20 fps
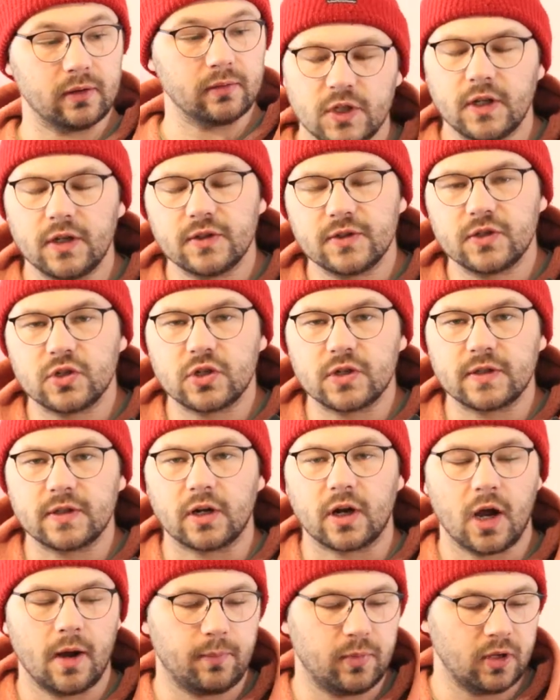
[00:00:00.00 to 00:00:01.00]
So that is just
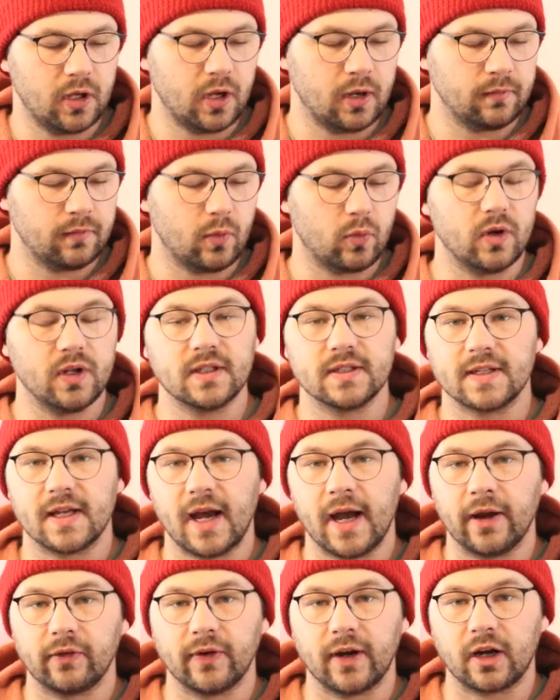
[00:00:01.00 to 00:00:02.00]
a couple of the ones
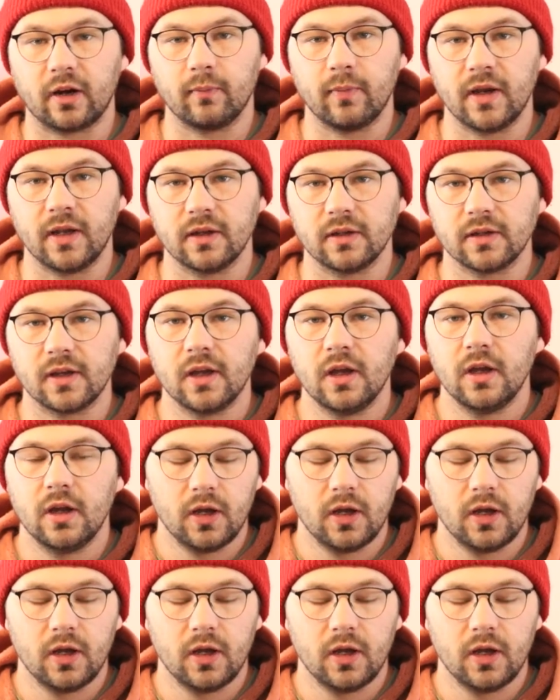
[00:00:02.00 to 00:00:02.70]
that I recommend.